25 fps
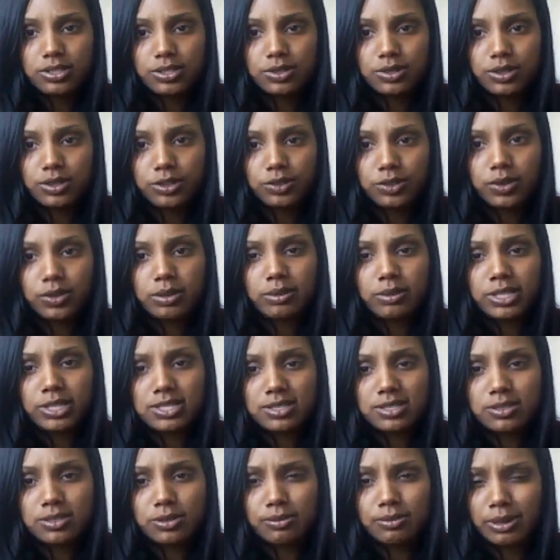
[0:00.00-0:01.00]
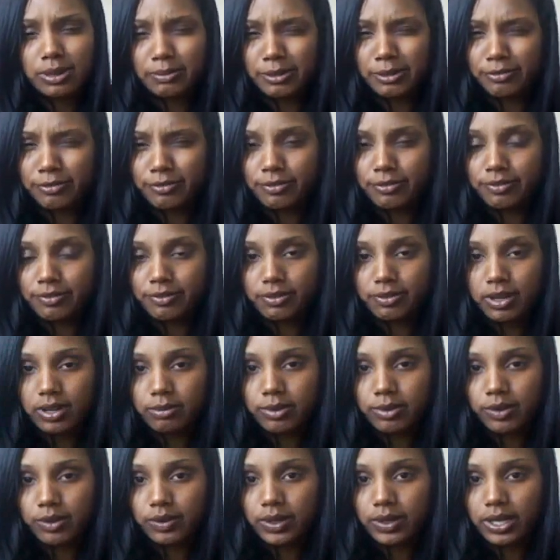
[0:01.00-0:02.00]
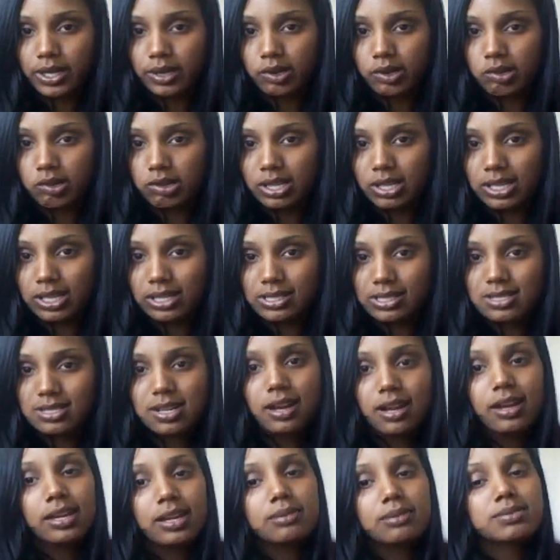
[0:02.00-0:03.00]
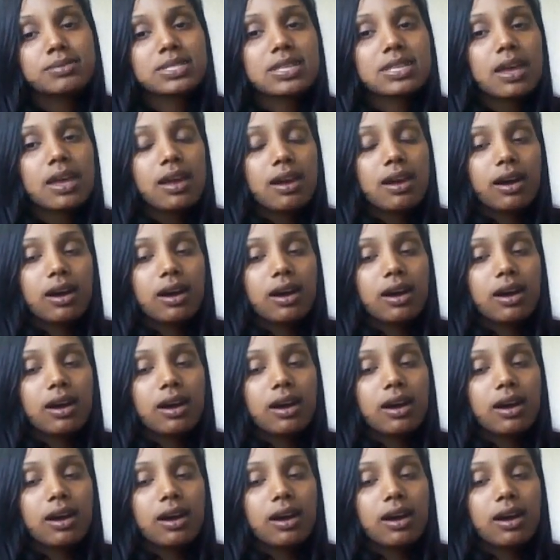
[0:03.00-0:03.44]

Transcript: 2 or 3 months ago, maybe February times.